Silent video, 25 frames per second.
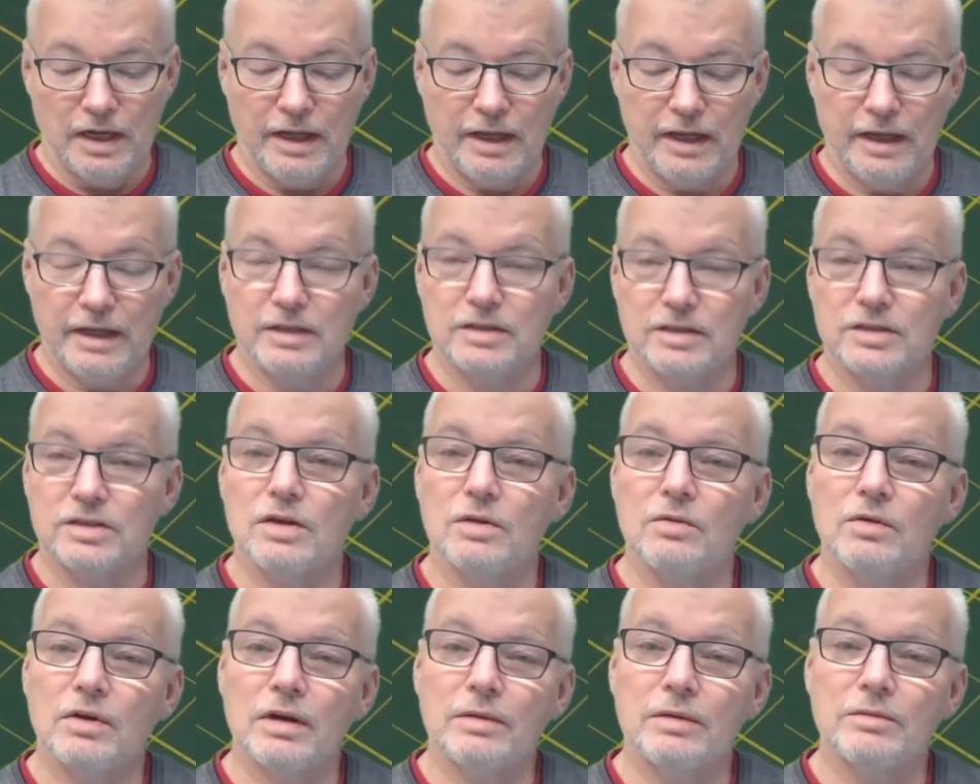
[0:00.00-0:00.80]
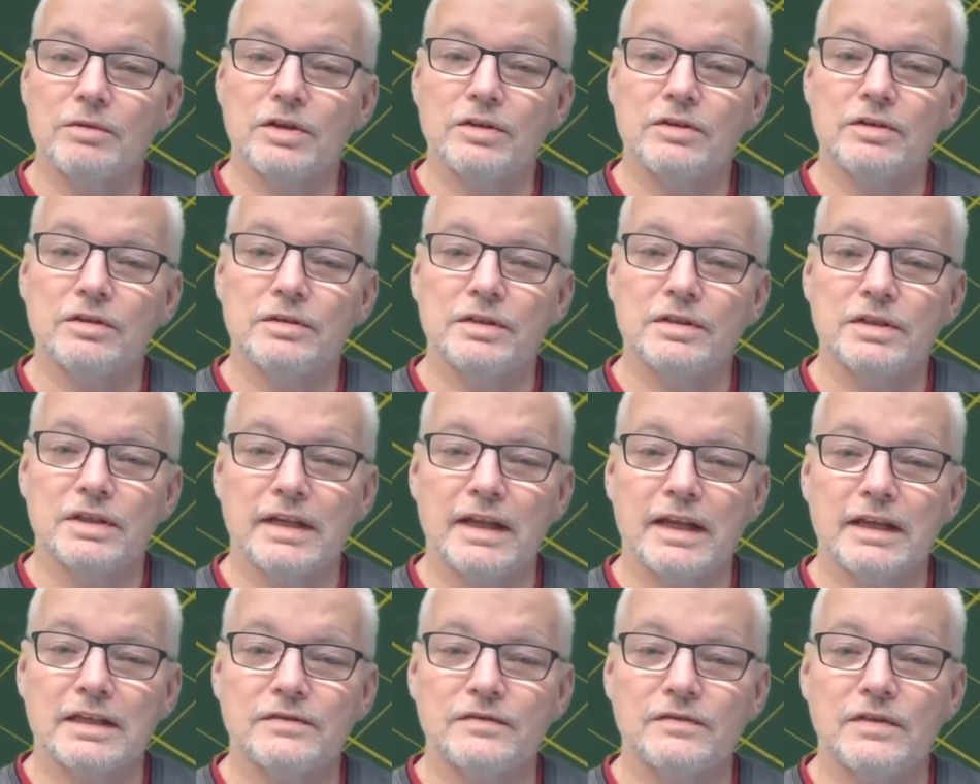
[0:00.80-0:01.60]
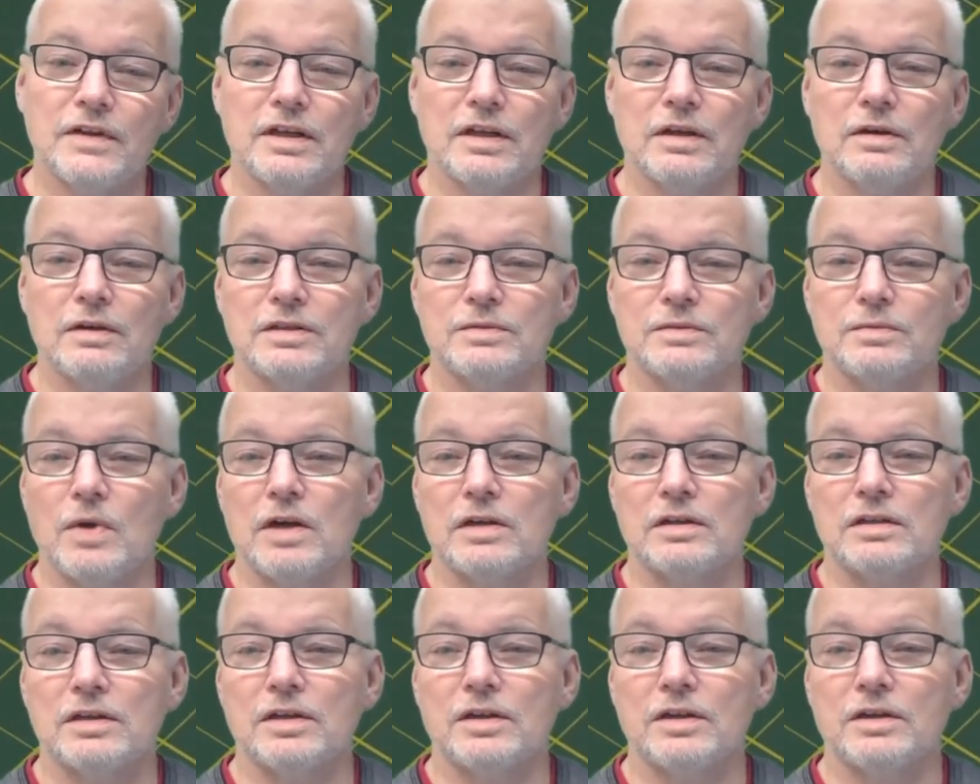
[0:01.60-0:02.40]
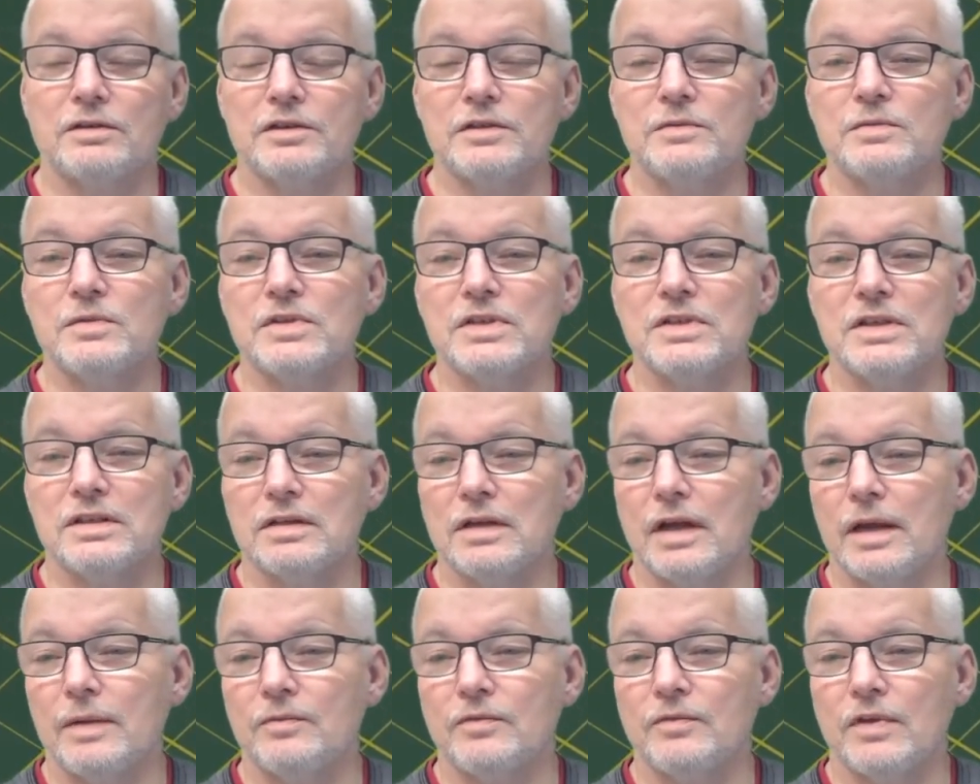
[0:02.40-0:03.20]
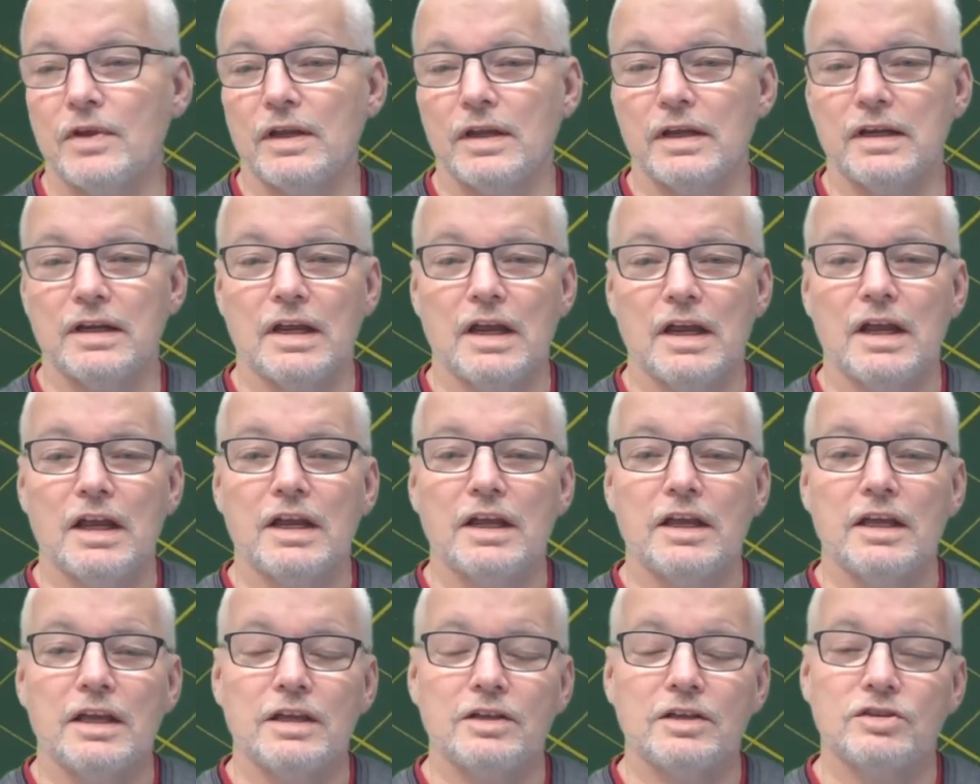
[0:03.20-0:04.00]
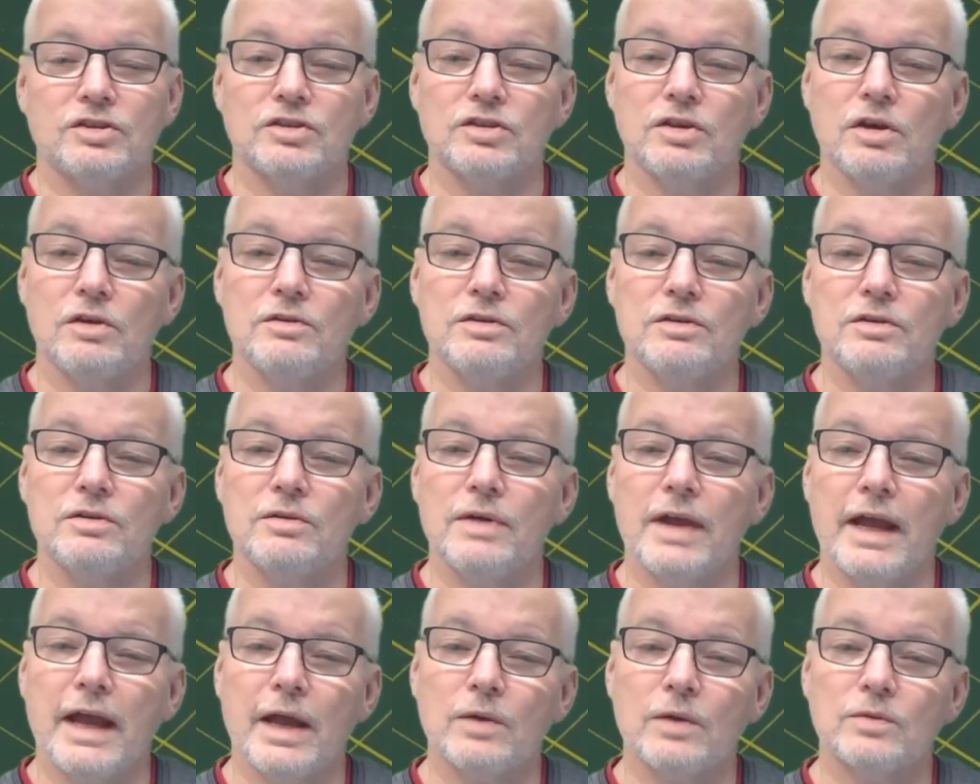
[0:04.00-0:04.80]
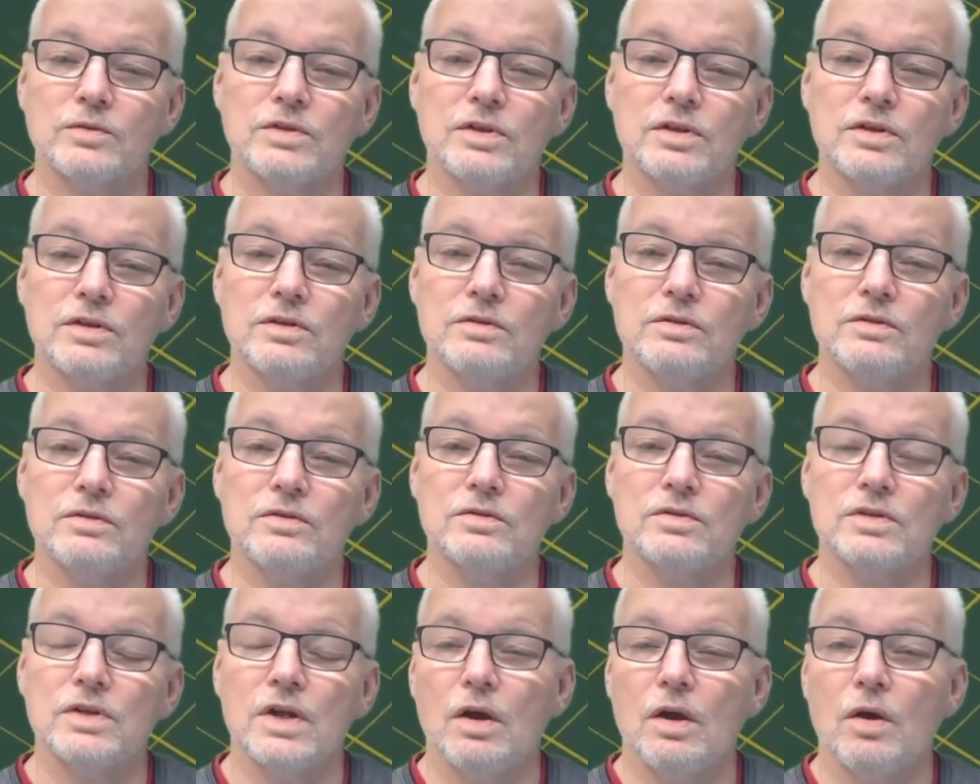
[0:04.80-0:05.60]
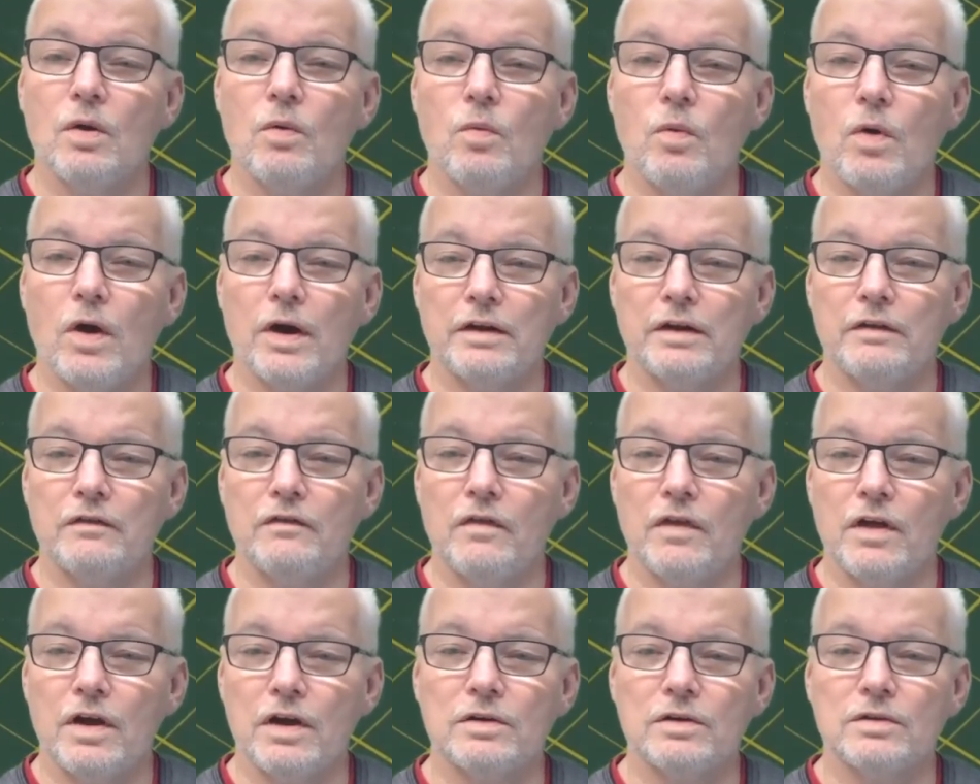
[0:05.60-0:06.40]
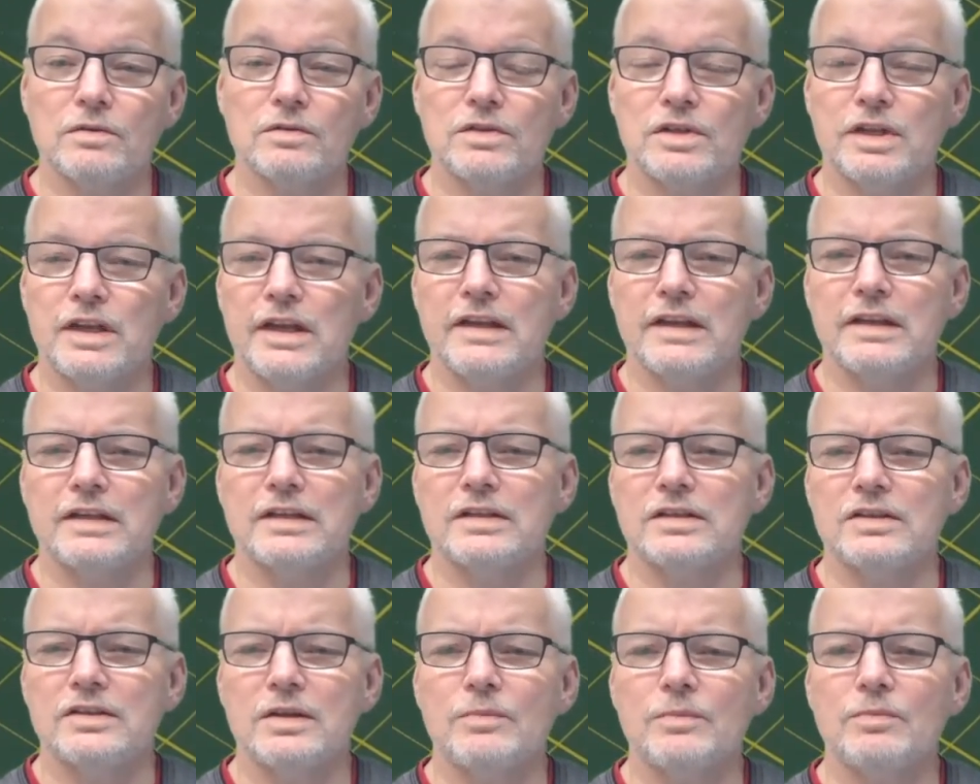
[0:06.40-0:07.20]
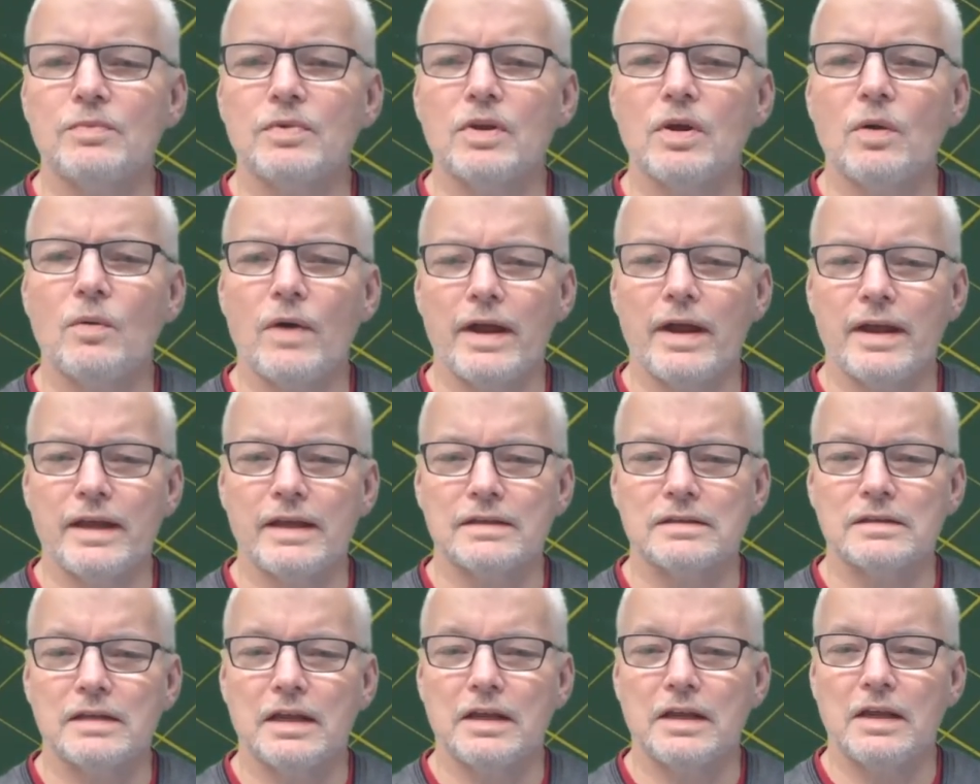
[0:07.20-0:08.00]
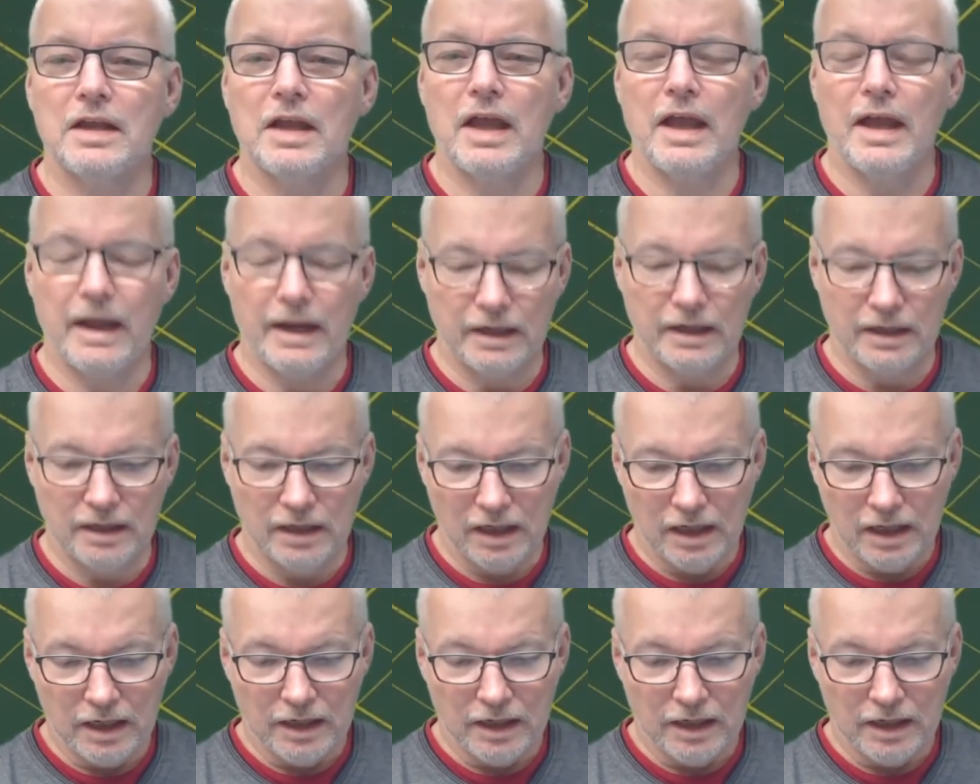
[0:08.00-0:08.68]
And so what I'm going to do in the next video as part of the Christmassy type thing is show you how to use one of those in as simple a way as I can.